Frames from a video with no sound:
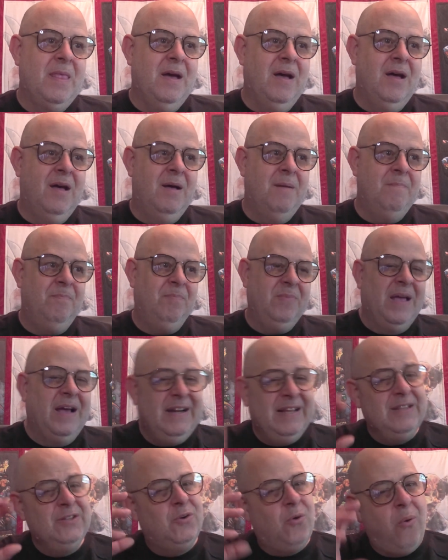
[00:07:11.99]
I
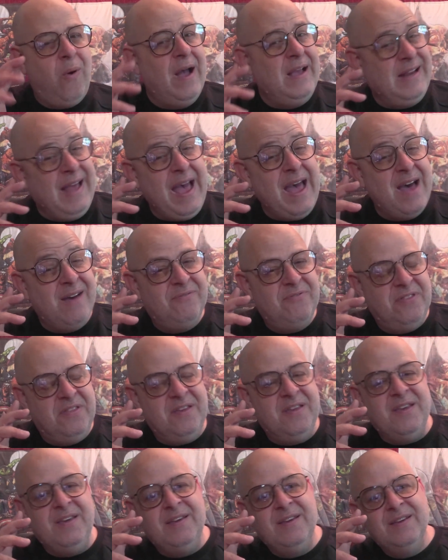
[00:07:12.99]
didn't quite have
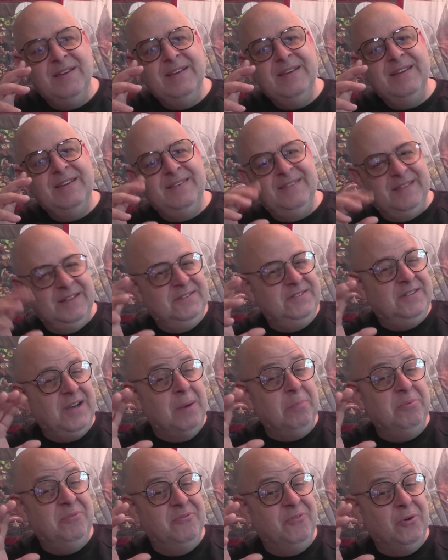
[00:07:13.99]
the
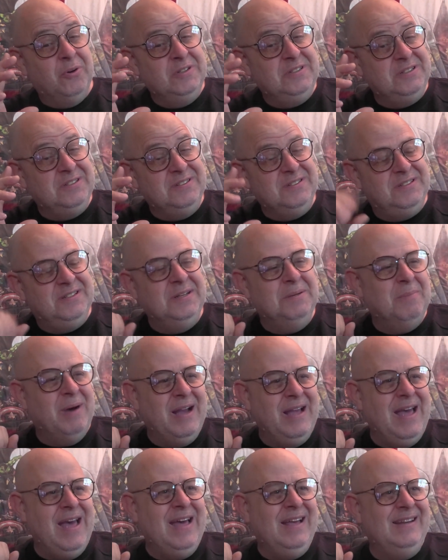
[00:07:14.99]
dubbed voices in
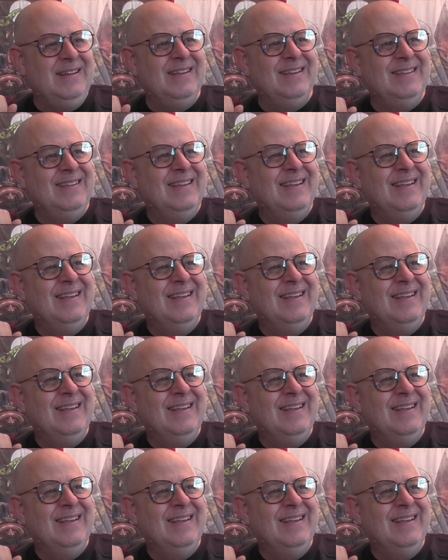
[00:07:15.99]
my head.